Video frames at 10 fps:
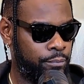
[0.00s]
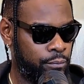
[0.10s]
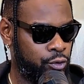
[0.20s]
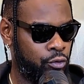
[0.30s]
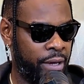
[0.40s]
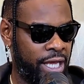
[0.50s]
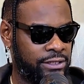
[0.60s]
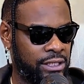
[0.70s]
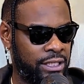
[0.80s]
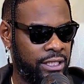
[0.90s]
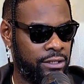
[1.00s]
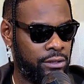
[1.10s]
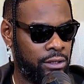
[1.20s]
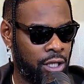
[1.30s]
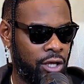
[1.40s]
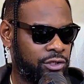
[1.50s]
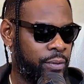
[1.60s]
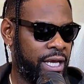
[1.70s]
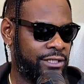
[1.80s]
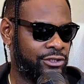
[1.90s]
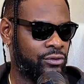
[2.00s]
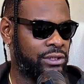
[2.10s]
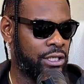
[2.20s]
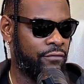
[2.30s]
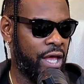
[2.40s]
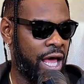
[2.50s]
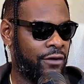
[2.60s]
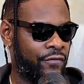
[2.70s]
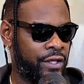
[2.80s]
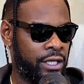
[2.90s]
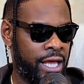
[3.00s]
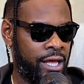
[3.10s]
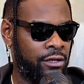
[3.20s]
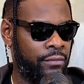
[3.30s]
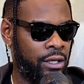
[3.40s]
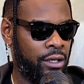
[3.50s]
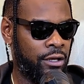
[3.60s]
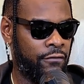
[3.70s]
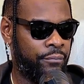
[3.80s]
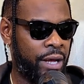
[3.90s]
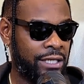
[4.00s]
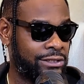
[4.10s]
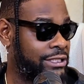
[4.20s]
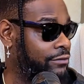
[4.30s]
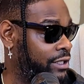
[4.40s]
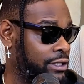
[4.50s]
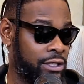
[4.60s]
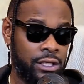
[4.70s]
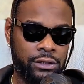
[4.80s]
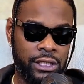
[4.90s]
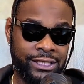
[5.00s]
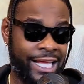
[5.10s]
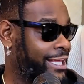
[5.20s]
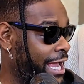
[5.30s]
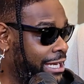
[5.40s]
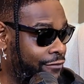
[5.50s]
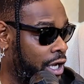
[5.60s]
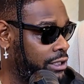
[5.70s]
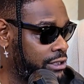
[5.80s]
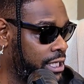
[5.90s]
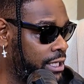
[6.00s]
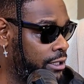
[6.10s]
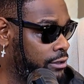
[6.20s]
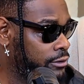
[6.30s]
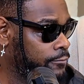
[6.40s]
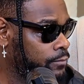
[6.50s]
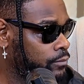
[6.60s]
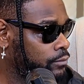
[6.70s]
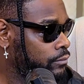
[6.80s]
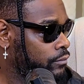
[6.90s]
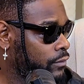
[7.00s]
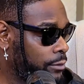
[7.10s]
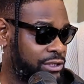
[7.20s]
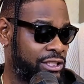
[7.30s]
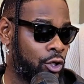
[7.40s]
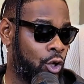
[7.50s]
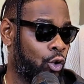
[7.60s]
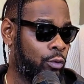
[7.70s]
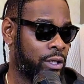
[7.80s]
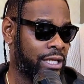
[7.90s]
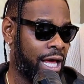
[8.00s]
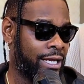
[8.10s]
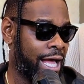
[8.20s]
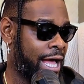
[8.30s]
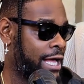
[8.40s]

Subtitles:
you basically launch pad yourself out of the element of positivity that they can't even understand. I'm still cool with a lot of guys.